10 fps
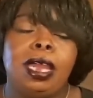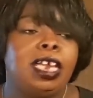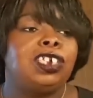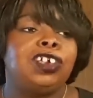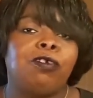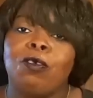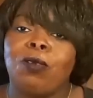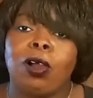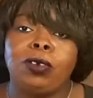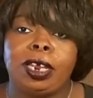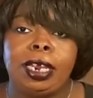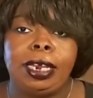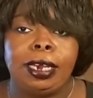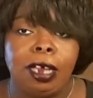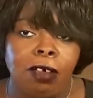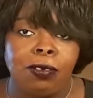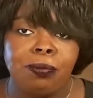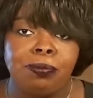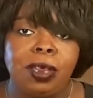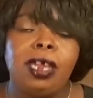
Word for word: It's Jeffrey fault that he loved him.